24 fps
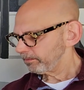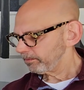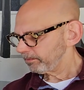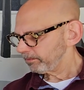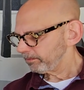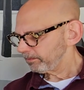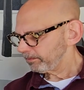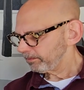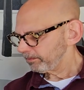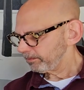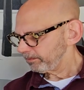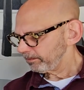
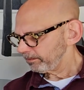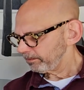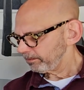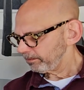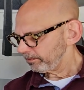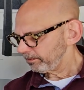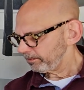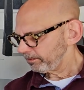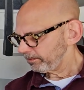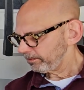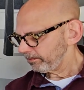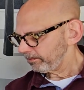
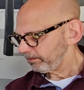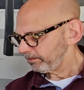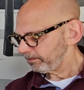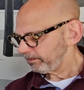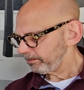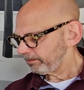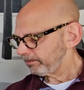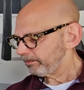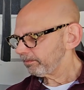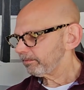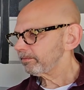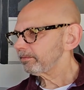
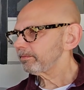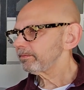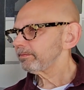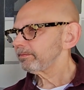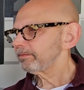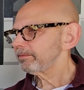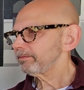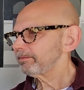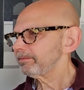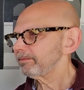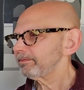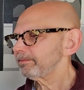
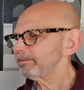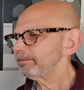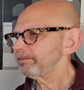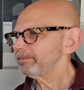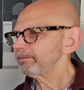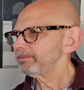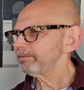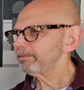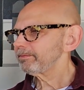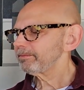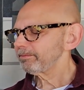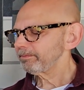
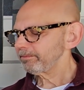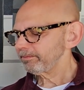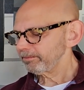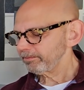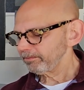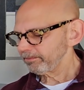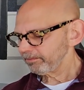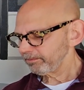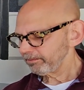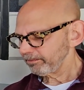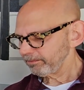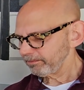
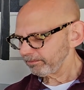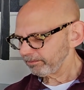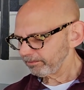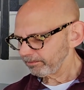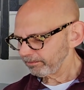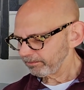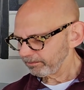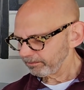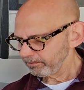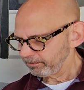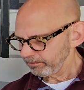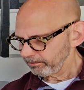
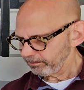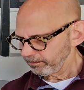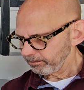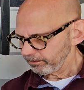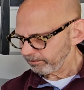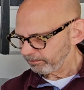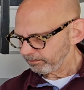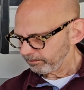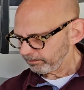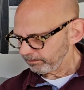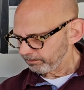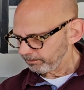
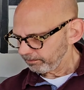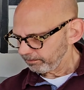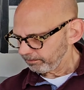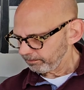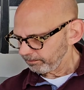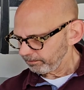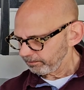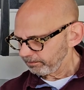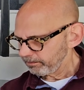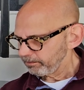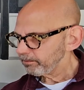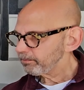
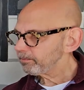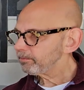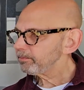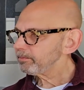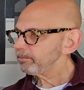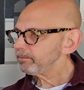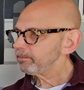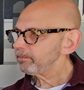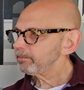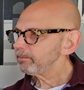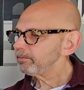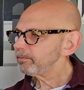
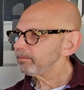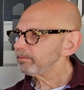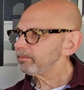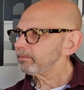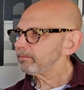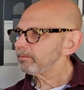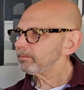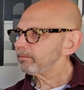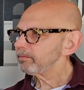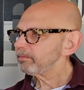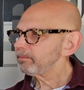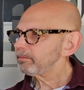
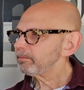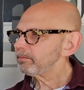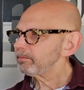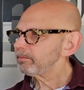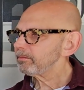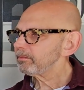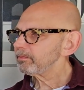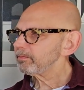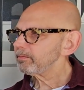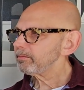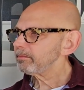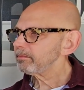
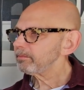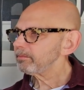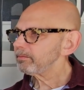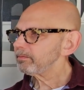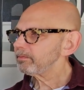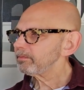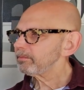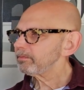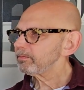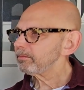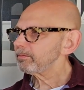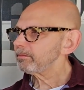
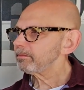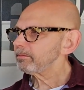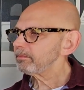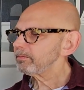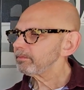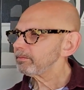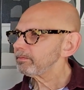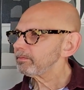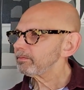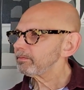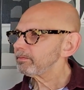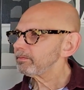
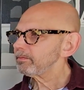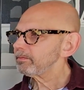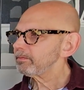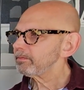No words are spoken by the person on screen.